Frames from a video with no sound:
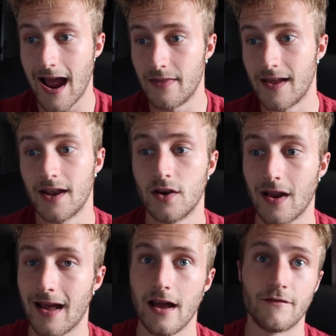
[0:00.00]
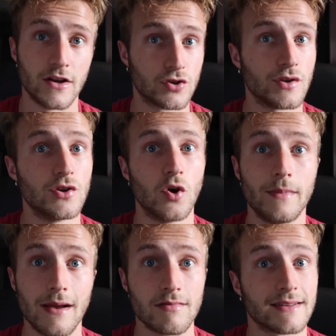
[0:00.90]
and then eventually you'll
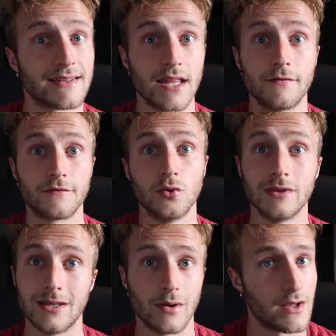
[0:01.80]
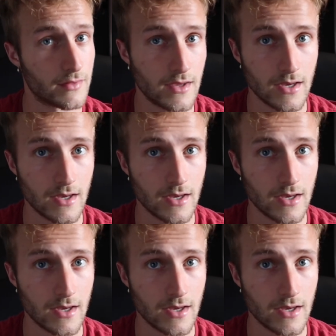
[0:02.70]
be able to say them fluently without